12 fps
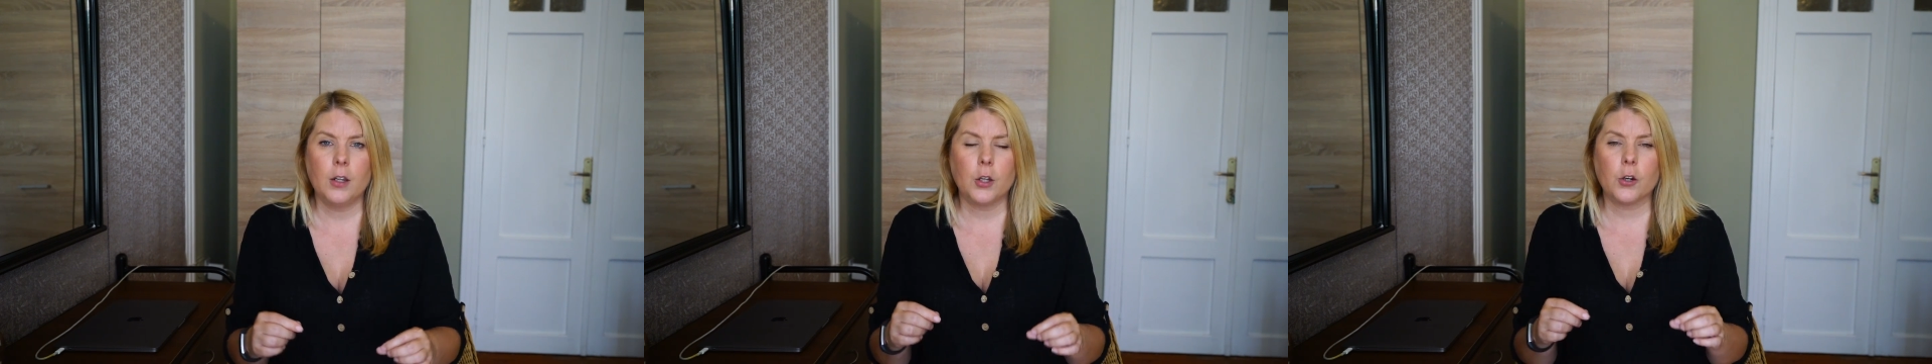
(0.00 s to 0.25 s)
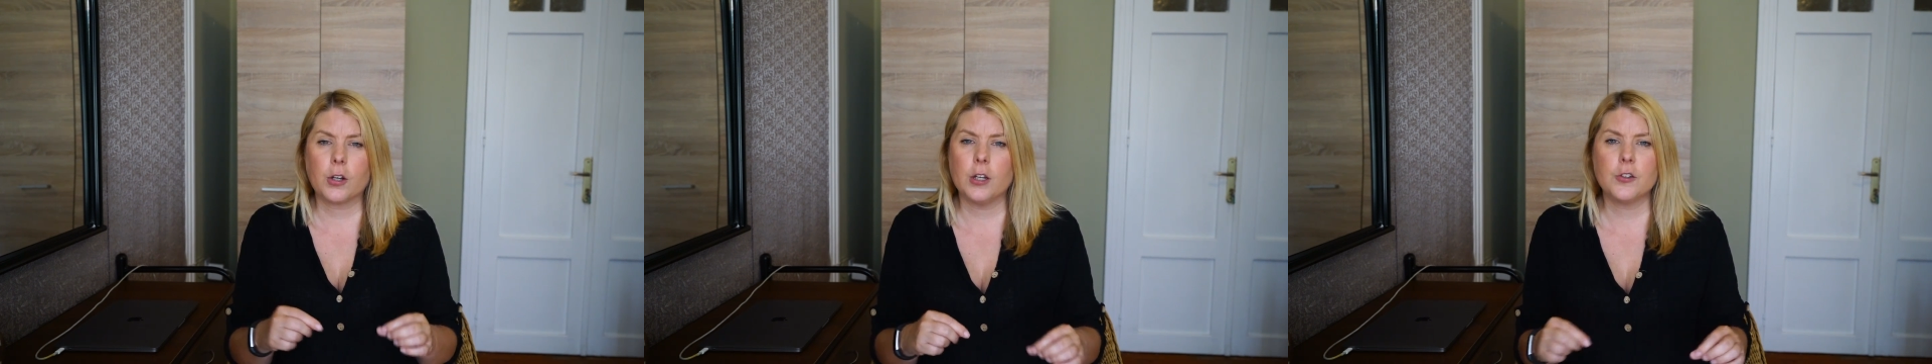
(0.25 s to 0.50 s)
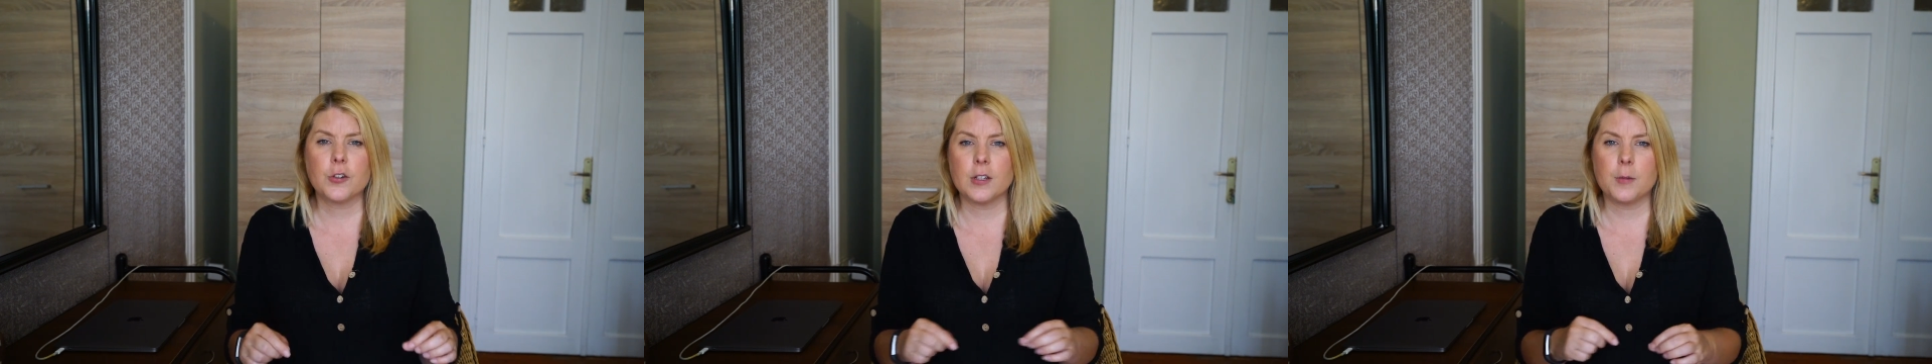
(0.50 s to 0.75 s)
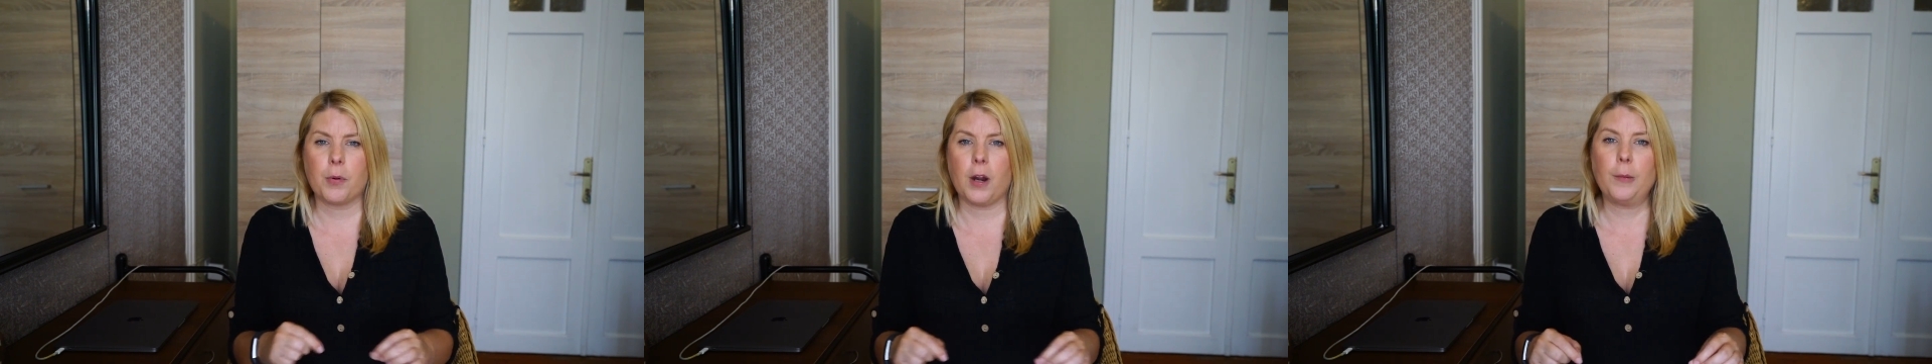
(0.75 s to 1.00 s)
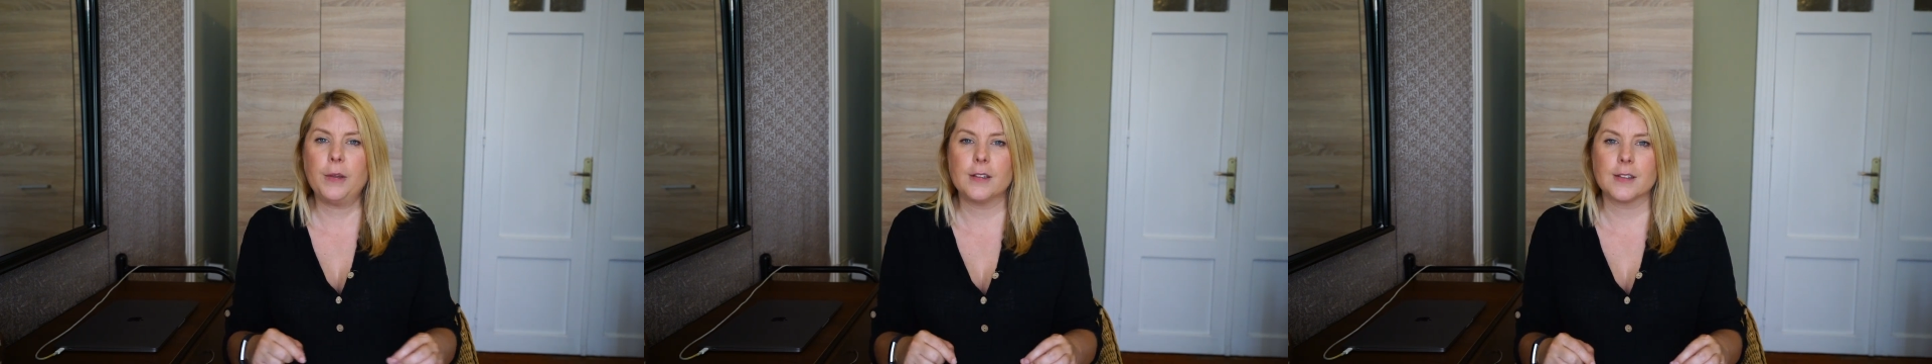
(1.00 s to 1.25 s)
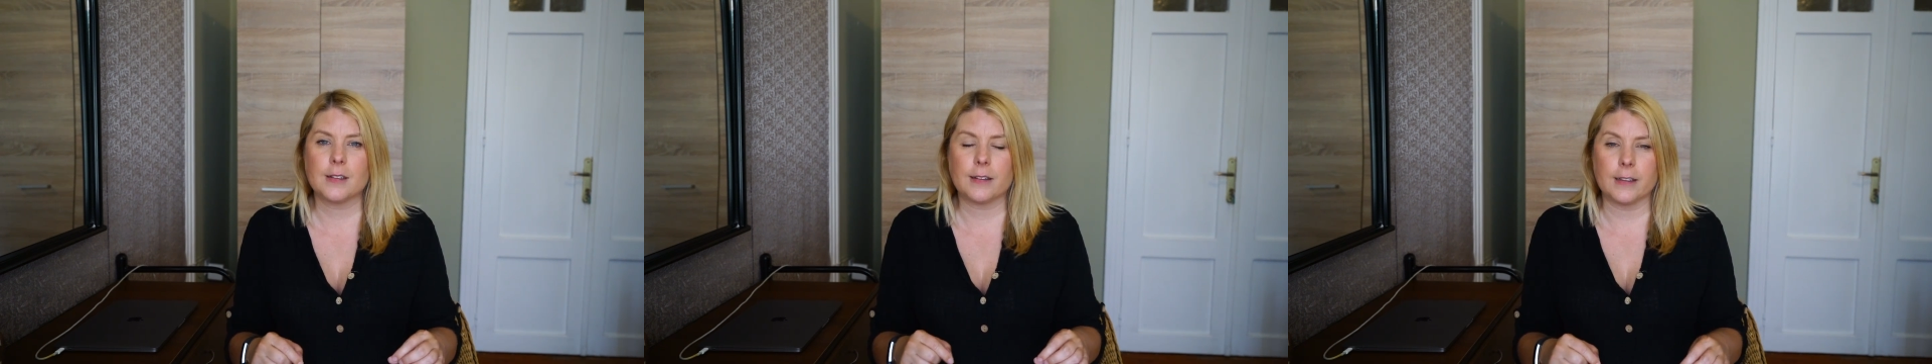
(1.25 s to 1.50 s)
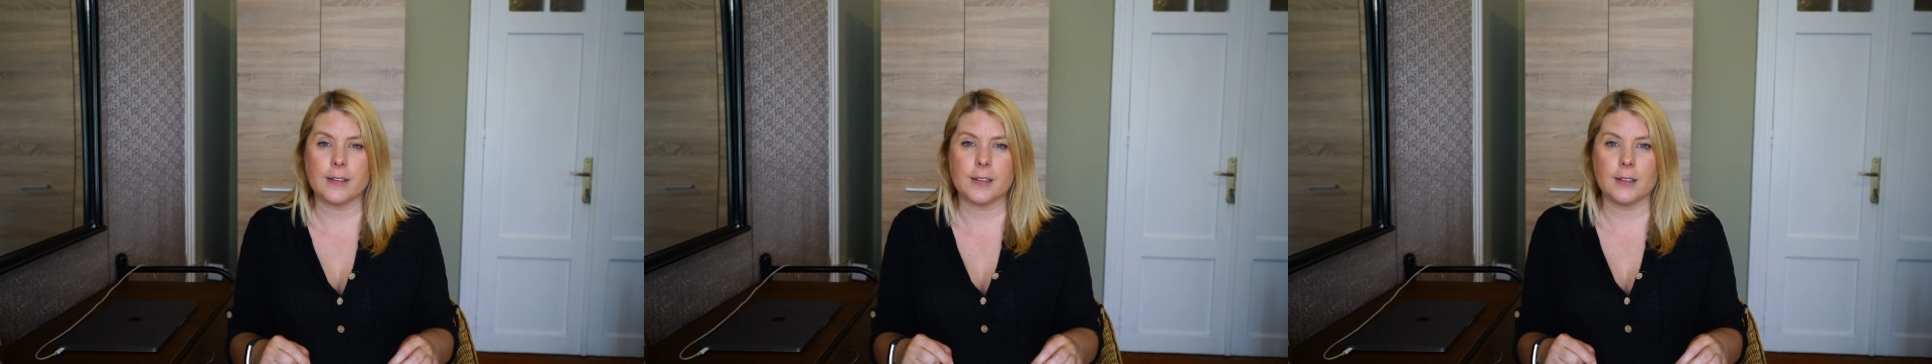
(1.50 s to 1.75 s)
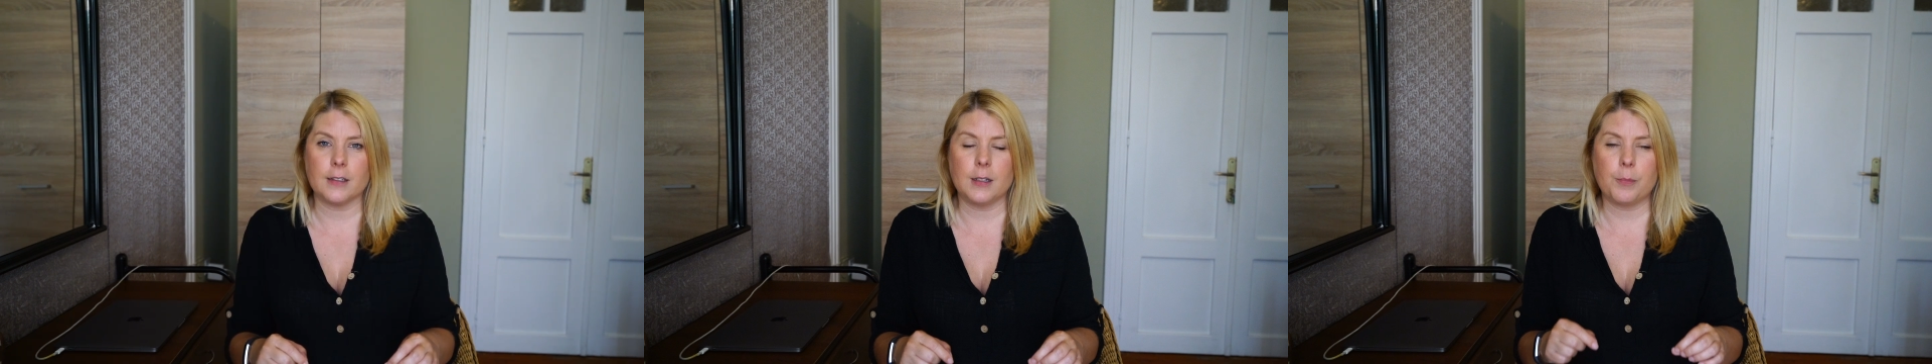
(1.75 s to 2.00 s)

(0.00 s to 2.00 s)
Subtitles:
your country probably isn't listed.